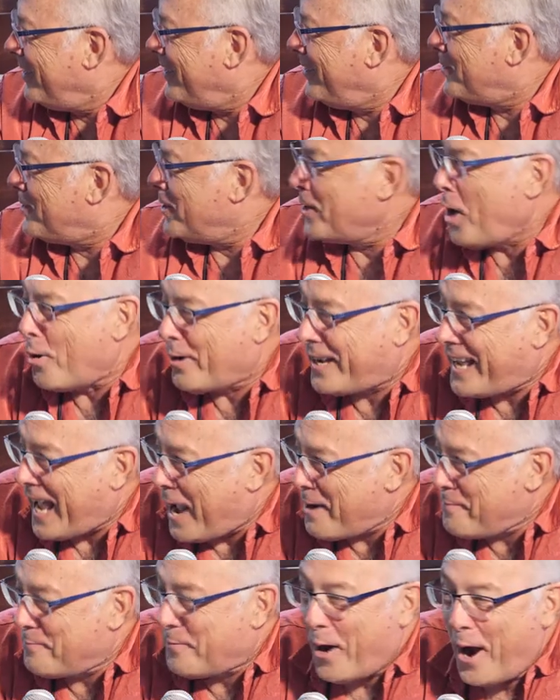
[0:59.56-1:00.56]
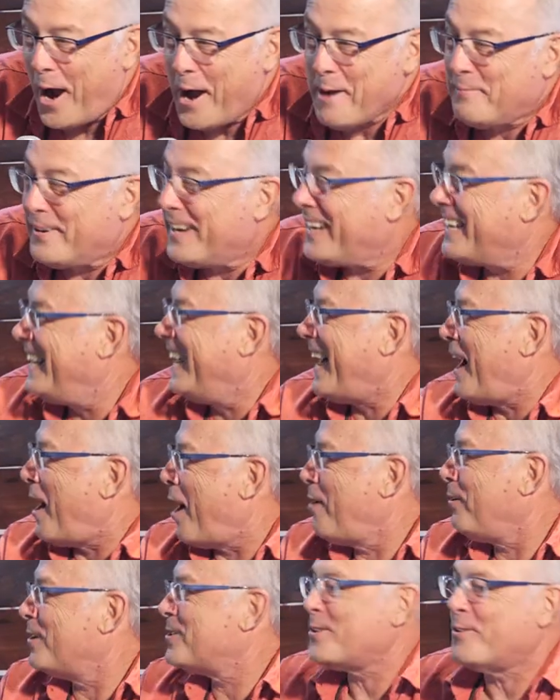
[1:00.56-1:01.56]
you, did okay, Brian, but
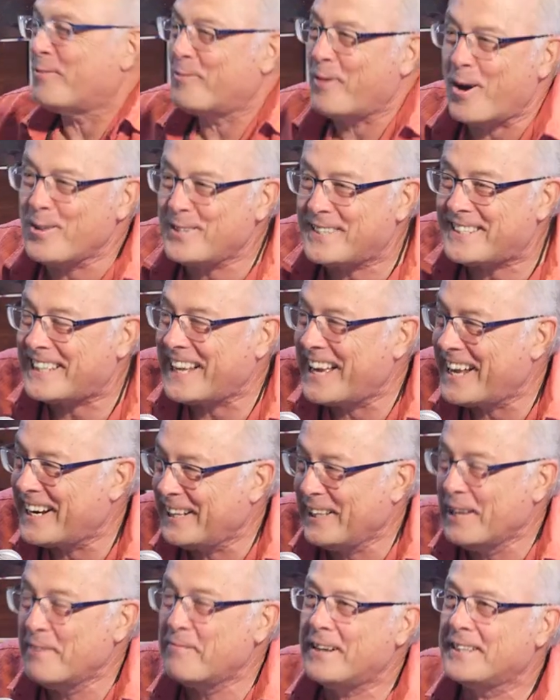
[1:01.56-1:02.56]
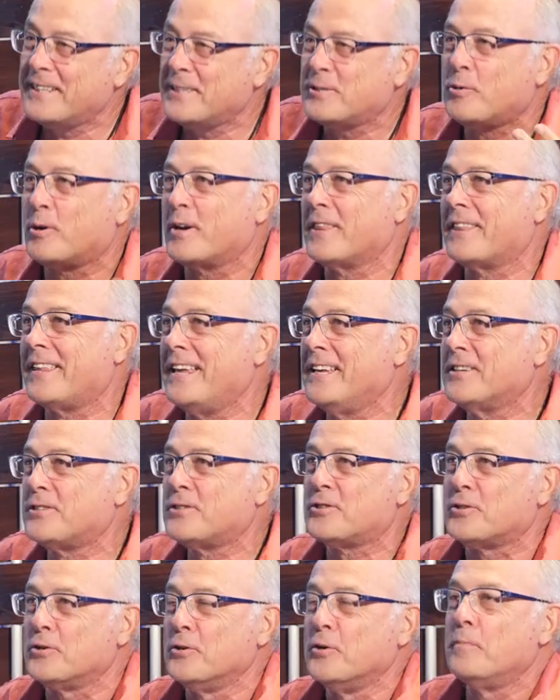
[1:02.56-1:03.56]
I, I also wrote Stand and Deliver. I did Tortilla
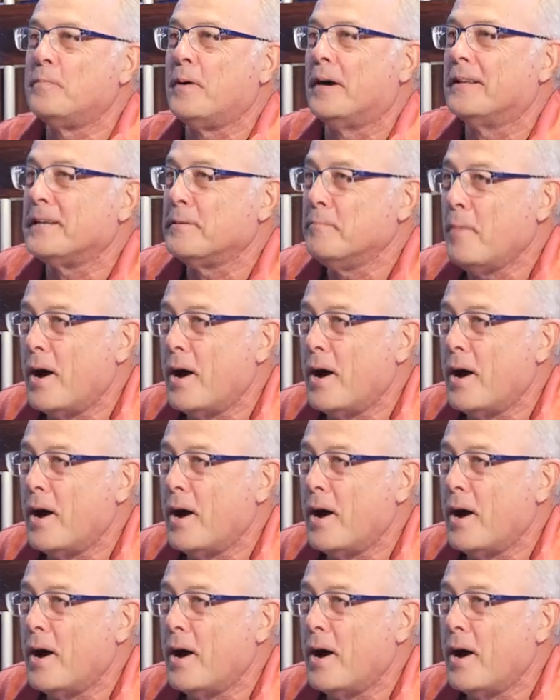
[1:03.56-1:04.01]
Soup. I did